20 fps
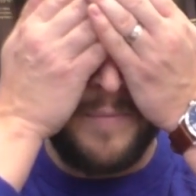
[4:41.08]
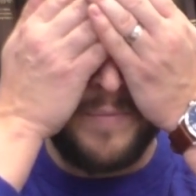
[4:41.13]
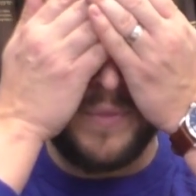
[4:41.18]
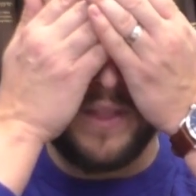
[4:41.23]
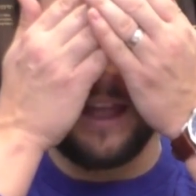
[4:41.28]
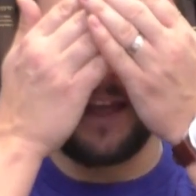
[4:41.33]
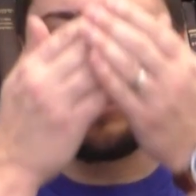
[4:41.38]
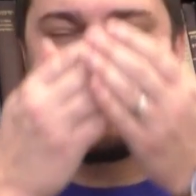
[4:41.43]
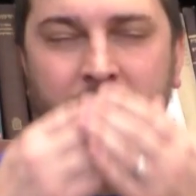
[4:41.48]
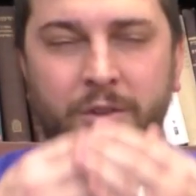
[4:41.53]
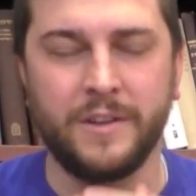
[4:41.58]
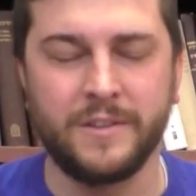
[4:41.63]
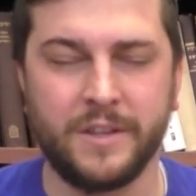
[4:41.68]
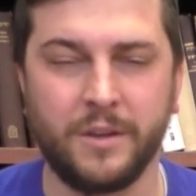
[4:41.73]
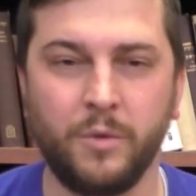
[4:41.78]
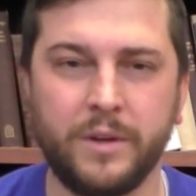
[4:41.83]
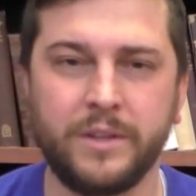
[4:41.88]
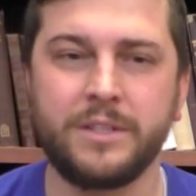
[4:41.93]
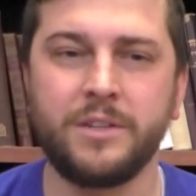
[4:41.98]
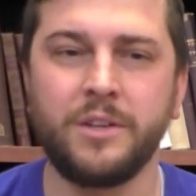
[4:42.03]
That tune is the
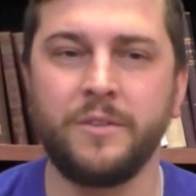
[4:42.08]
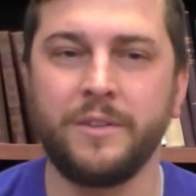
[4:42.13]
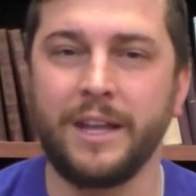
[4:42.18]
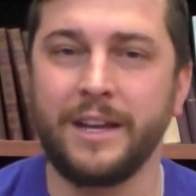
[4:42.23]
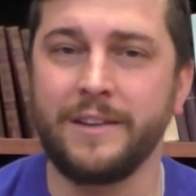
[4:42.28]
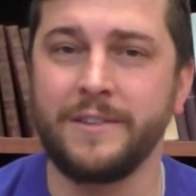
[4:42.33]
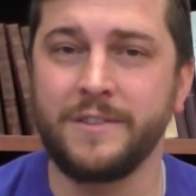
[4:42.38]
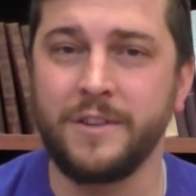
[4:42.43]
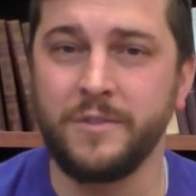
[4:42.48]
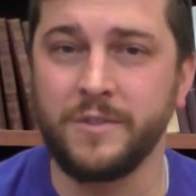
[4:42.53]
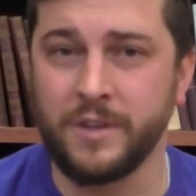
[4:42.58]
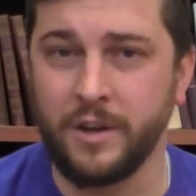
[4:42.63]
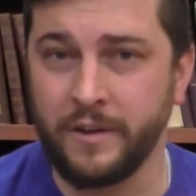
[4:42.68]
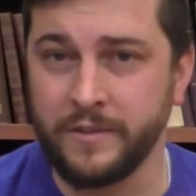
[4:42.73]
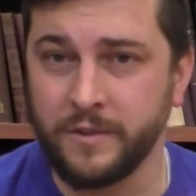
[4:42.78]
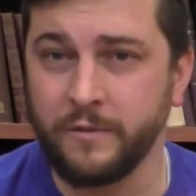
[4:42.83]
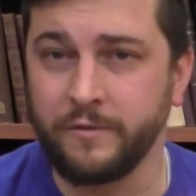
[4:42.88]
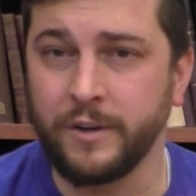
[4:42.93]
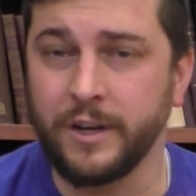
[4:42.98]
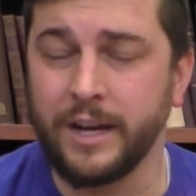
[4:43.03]
one tune that is used
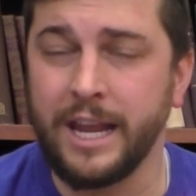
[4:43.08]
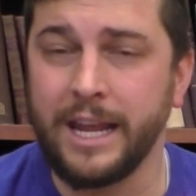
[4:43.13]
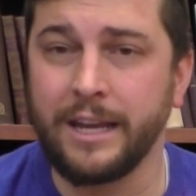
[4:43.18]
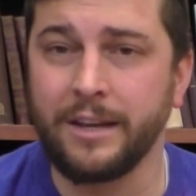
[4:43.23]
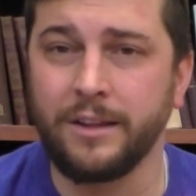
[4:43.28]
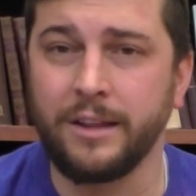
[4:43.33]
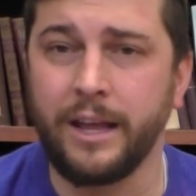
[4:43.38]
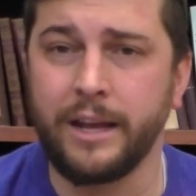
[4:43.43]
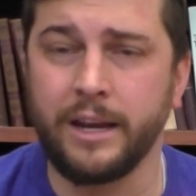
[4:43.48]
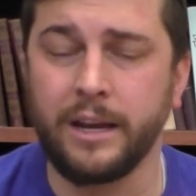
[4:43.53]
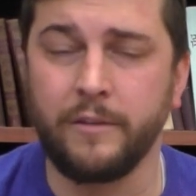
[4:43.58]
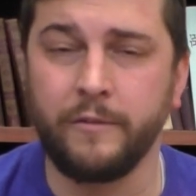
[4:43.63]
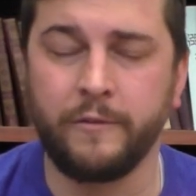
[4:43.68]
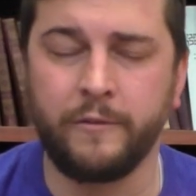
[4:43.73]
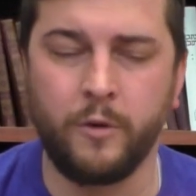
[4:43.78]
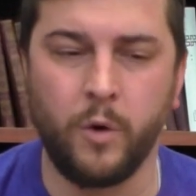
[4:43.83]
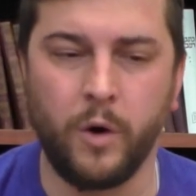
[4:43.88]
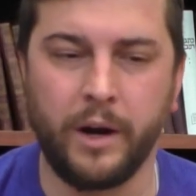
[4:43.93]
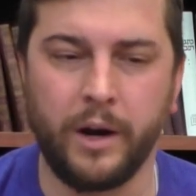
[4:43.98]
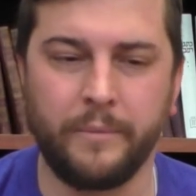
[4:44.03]
also for candle lighting
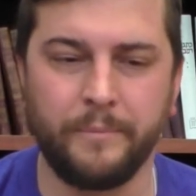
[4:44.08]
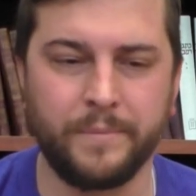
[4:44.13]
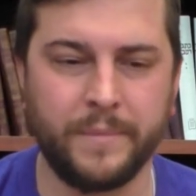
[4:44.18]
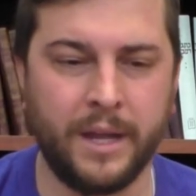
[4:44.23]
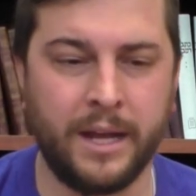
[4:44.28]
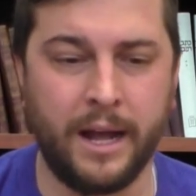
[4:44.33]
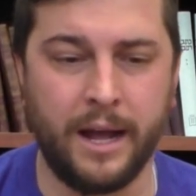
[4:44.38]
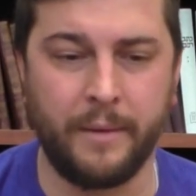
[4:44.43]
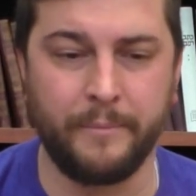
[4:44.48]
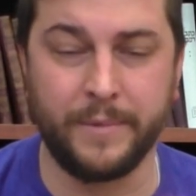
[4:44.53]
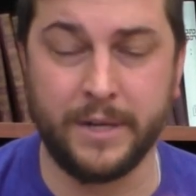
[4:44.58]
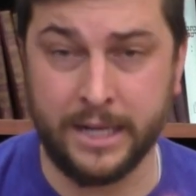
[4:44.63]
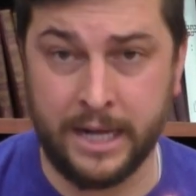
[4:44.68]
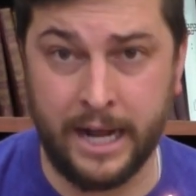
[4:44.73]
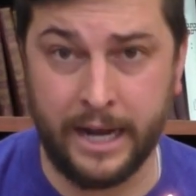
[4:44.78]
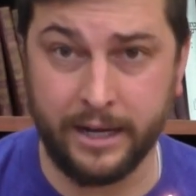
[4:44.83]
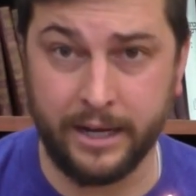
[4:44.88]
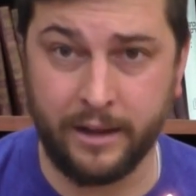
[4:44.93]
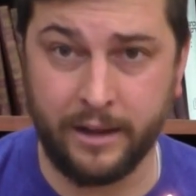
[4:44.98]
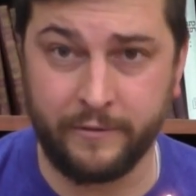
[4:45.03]
for
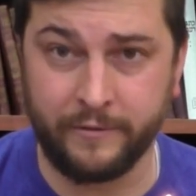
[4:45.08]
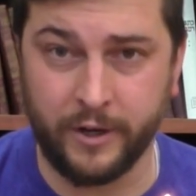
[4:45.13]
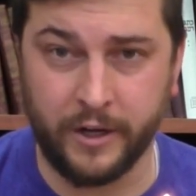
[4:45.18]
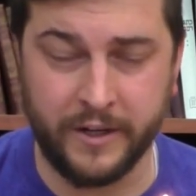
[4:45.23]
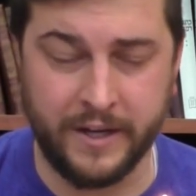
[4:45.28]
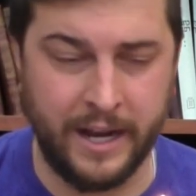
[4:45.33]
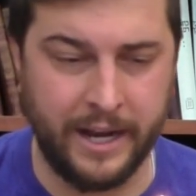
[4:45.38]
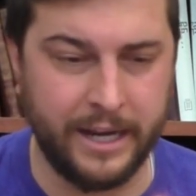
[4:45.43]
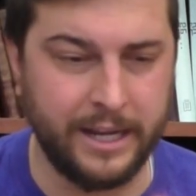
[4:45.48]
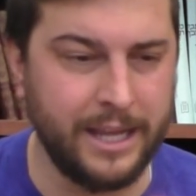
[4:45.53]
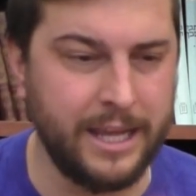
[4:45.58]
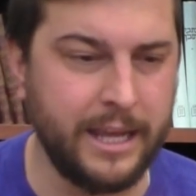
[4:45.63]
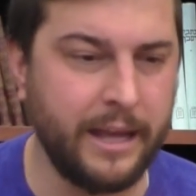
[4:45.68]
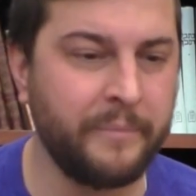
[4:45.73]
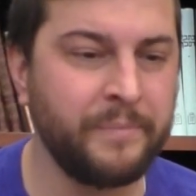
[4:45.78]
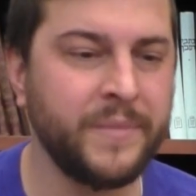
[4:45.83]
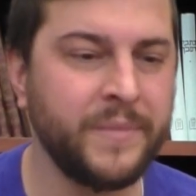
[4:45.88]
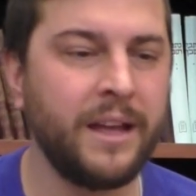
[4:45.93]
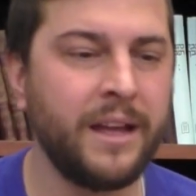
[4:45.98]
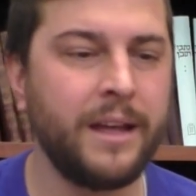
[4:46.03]
Hanukkah, for our Hanukkah.
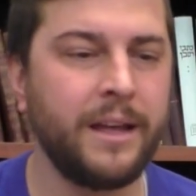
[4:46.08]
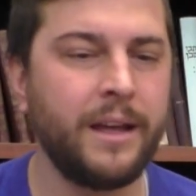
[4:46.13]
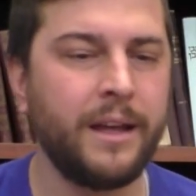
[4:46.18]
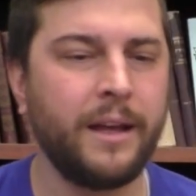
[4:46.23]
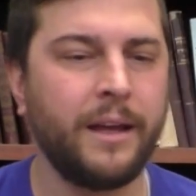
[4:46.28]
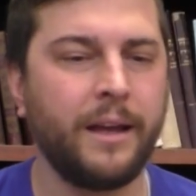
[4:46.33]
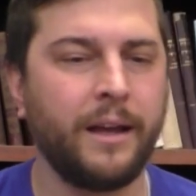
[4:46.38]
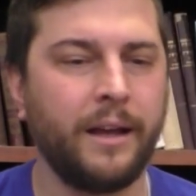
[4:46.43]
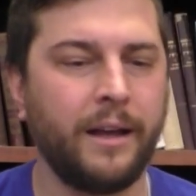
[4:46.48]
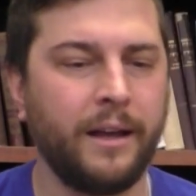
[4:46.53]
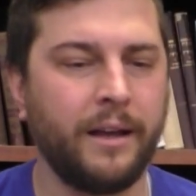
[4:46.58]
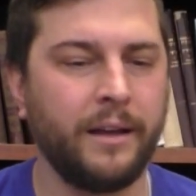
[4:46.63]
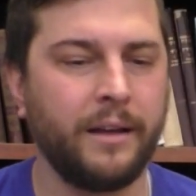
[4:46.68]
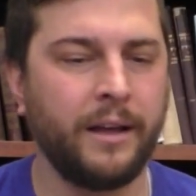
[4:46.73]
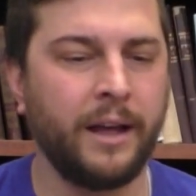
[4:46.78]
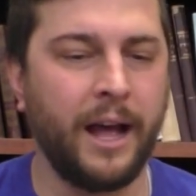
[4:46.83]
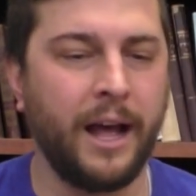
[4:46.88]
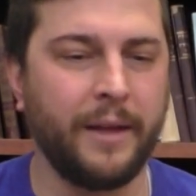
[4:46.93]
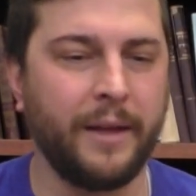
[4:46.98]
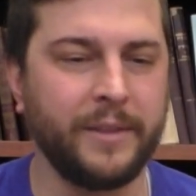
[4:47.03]

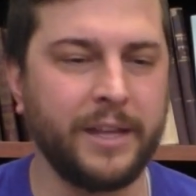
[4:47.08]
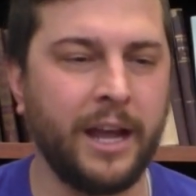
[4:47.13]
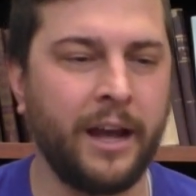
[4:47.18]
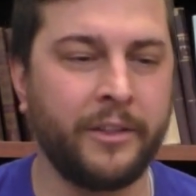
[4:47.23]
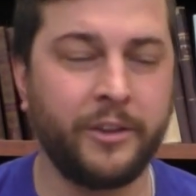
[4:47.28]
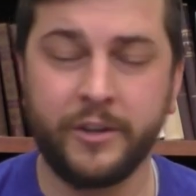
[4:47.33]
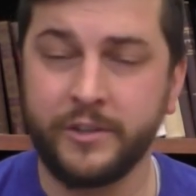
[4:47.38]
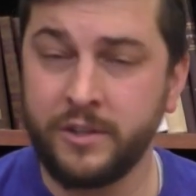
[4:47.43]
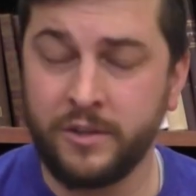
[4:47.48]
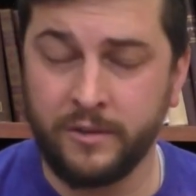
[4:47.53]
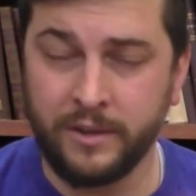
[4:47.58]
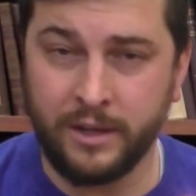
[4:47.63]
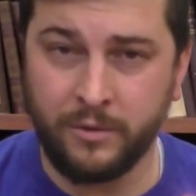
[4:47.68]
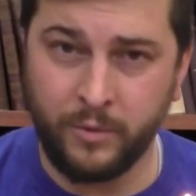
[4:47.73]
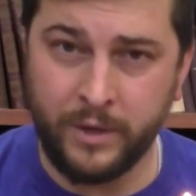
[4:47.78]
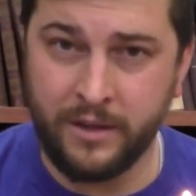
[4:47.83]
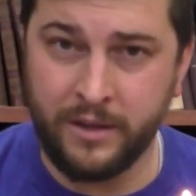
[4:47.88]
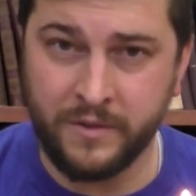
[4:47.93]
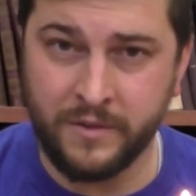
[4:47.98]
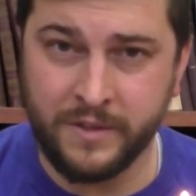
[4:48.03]
The other tune that
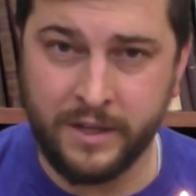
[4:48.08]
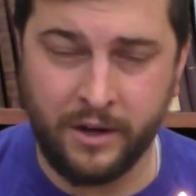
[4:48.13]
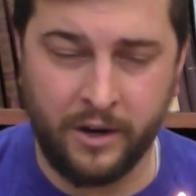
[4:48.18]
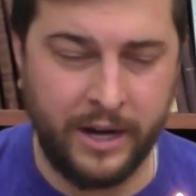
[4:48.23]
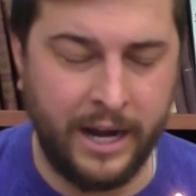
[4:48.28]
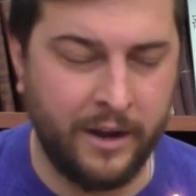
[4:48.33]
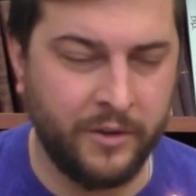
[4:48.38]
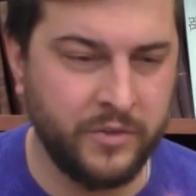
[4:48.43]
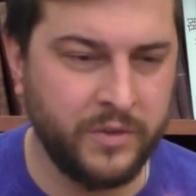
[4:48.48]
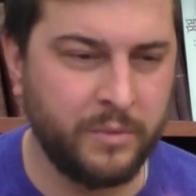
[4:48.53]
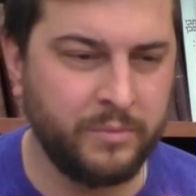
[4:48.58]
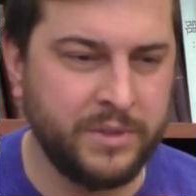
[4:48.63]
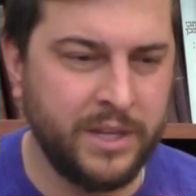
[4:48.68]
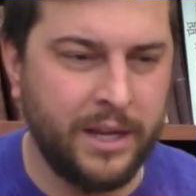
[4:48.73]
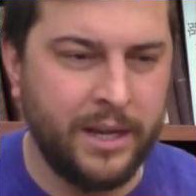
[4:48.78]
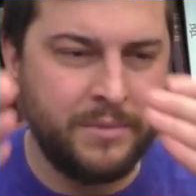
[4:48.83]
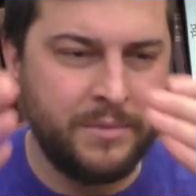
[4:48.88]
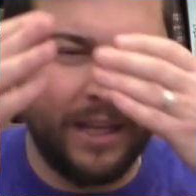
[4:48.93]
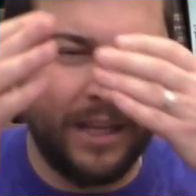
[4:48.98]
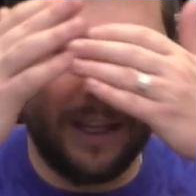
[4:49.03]
we use in our house
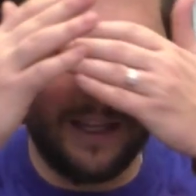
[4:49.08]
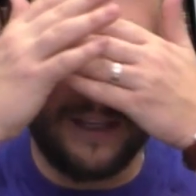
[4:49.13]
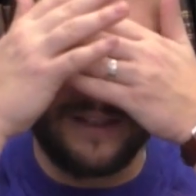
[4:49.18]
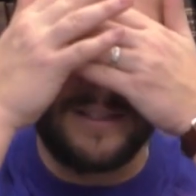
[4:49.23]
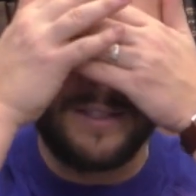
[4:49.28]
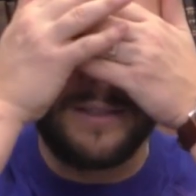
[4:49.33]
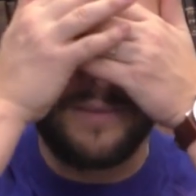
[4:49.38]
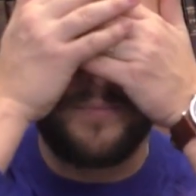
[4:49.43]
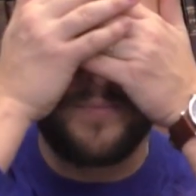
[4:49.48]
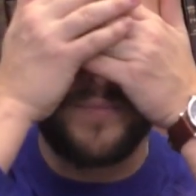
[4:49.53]
sometimes is